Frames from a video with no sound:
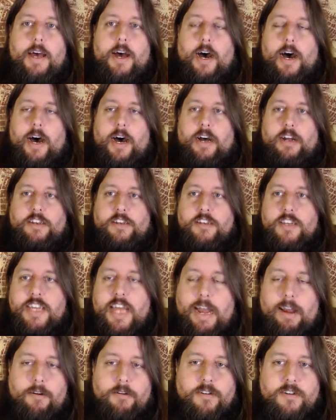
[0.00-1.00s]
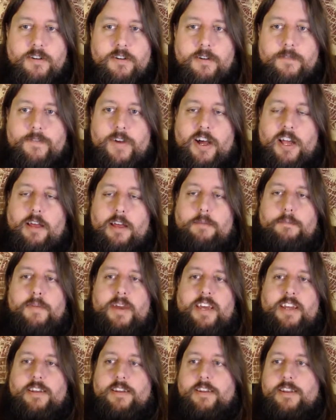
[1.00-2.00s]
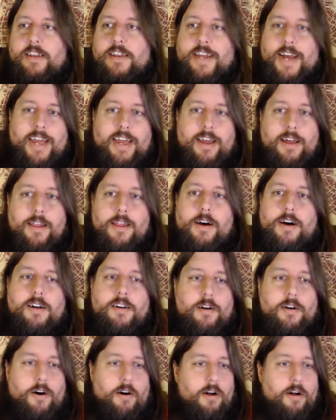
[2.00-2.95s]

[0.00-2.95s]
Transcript: uh, character development, dialogue,